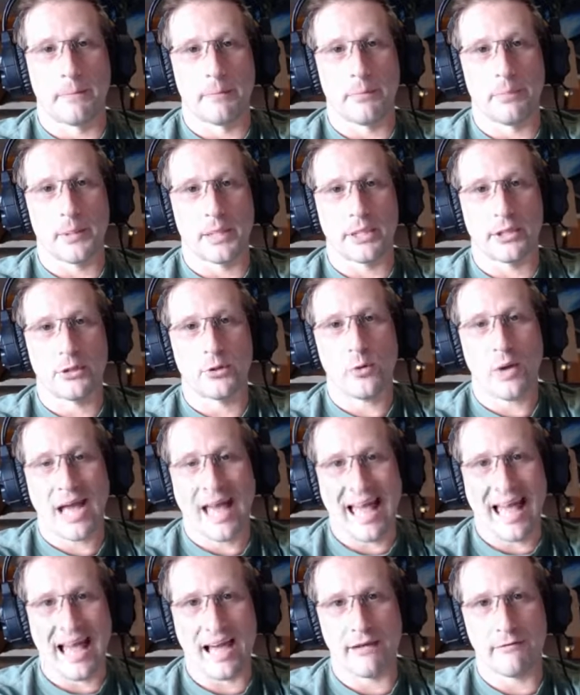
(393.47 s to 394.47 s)
but you
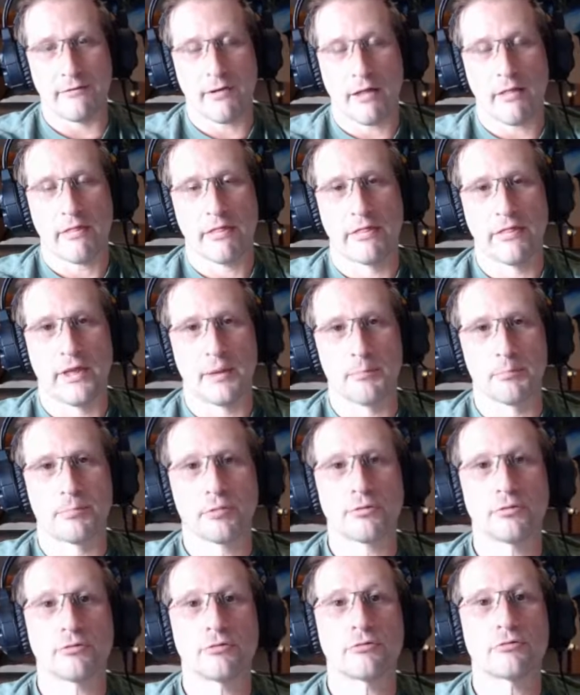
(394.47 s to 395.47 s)
have the
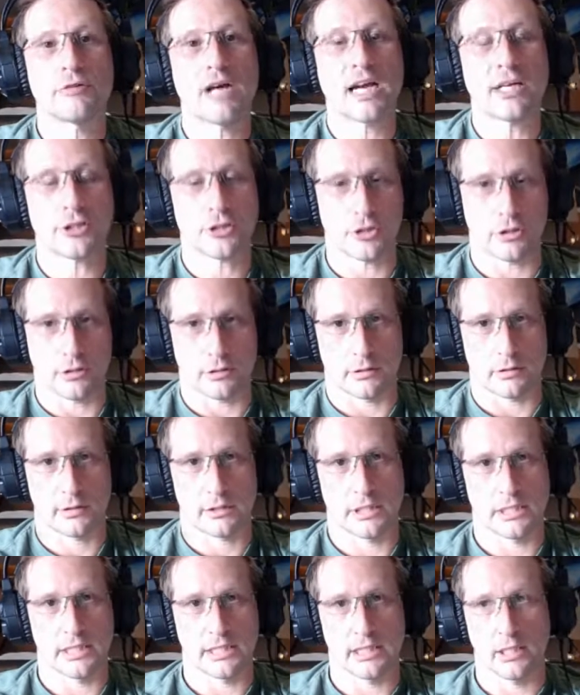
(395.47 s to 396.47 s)
pressure
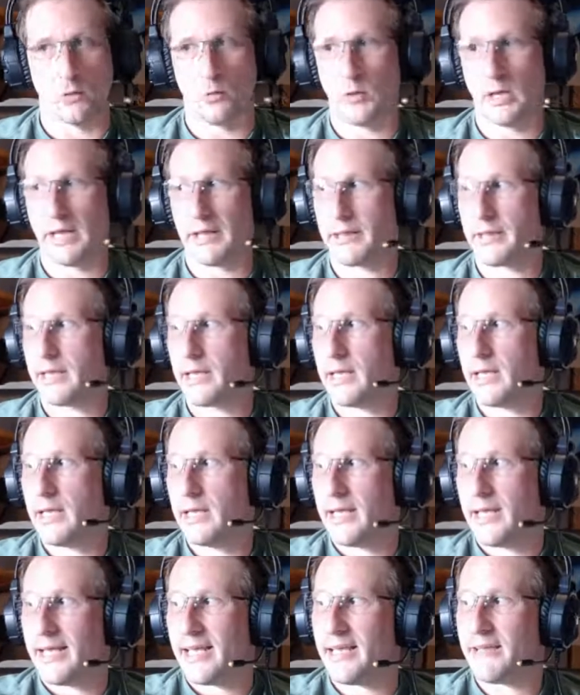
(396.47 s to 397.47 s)
to deal with.
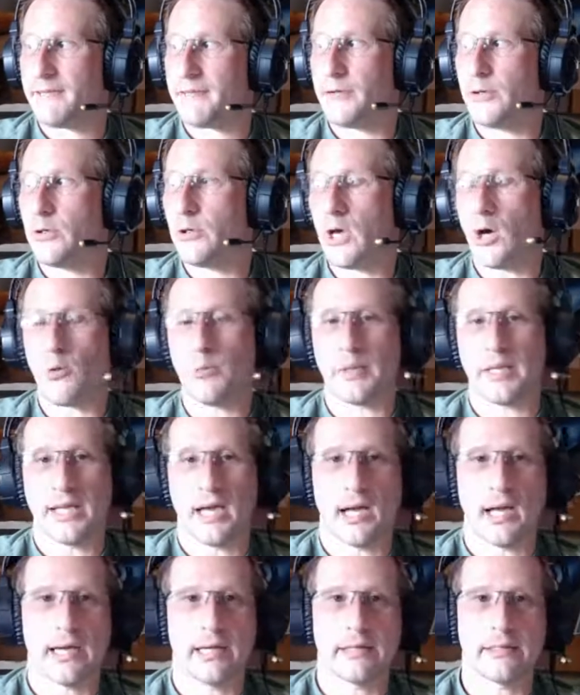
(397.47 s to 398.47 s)
If you go
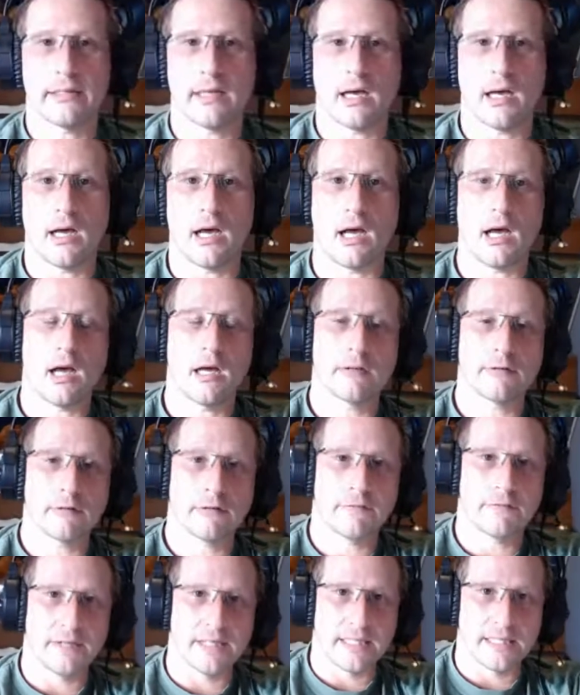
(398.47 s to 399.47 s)
beyond
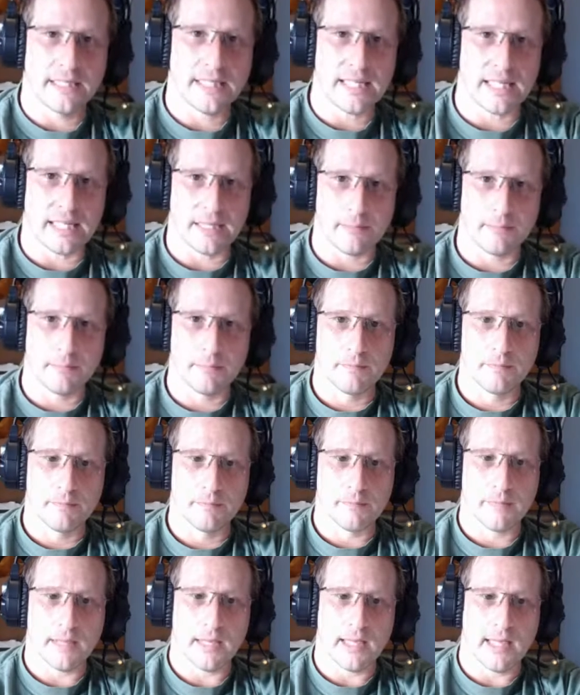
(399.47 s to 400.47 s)
100 feet deep
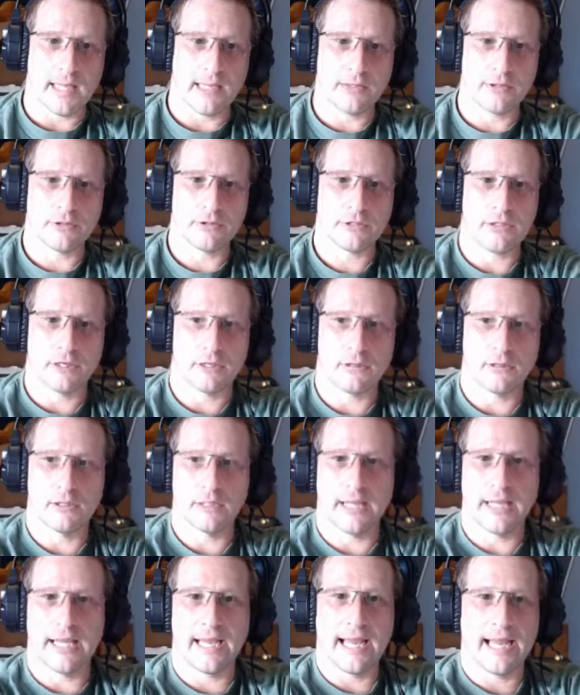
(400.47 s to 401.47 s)
and you start
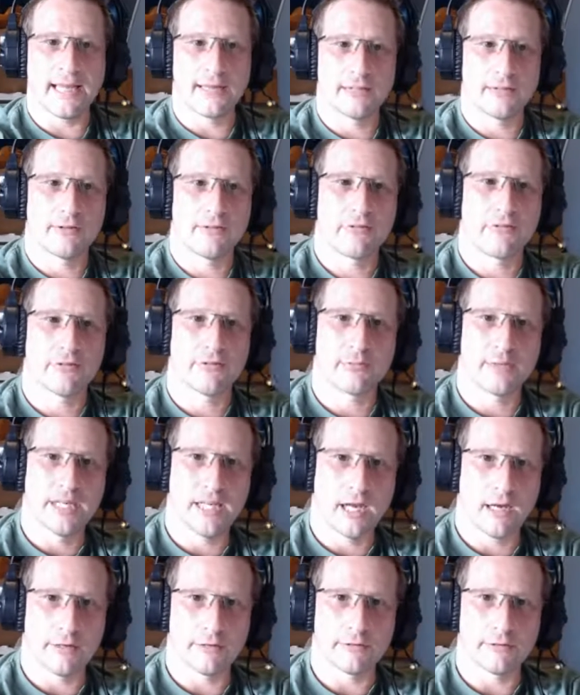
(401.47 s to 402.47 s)
looking at
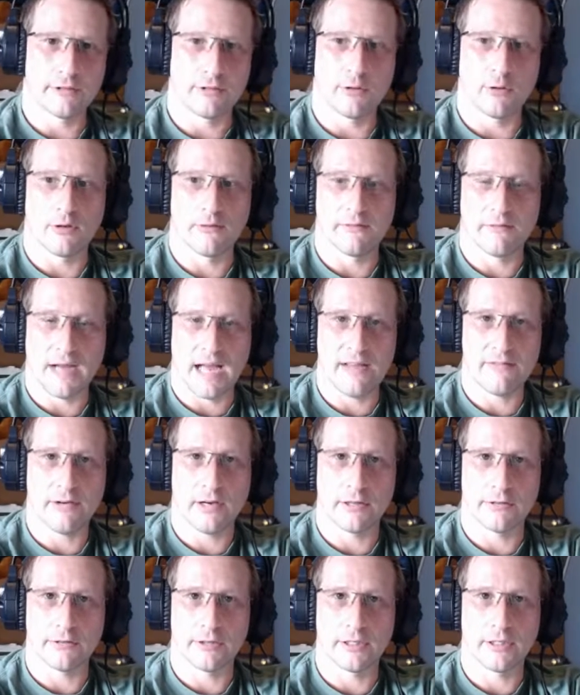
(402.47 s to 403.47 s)
300 or
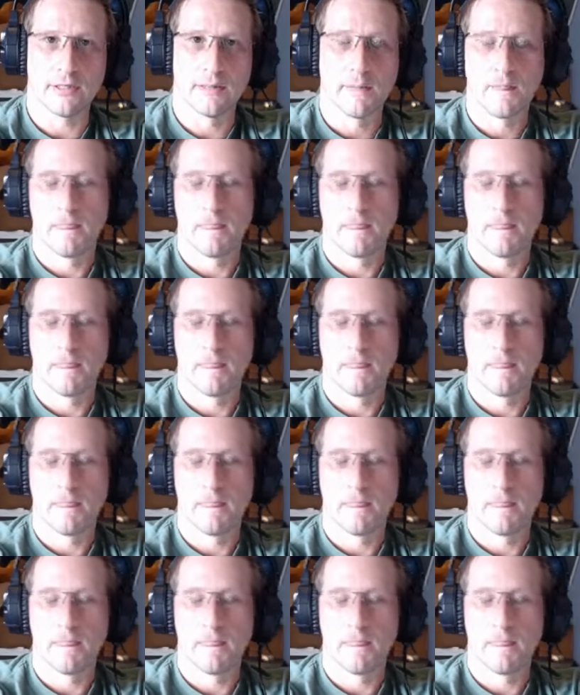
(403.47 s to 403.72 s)
500,